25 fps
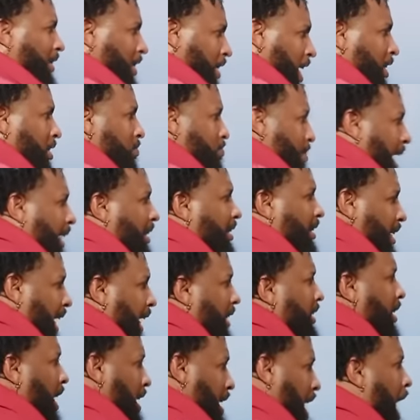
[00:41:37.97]
just messed
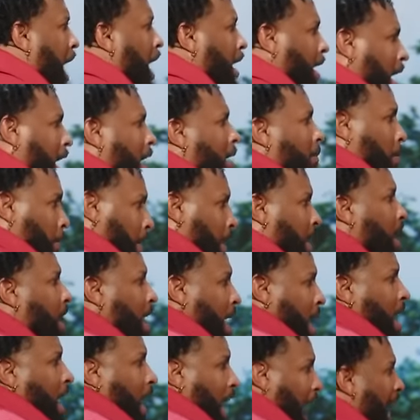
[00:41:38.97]
six of y'all up.
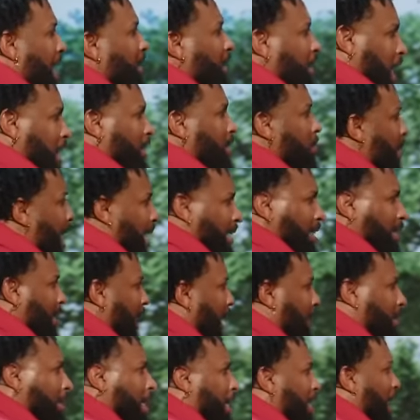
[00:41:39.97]
I just messed
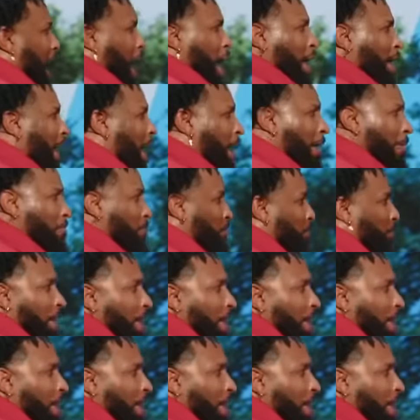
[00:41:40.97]
six of y'all up.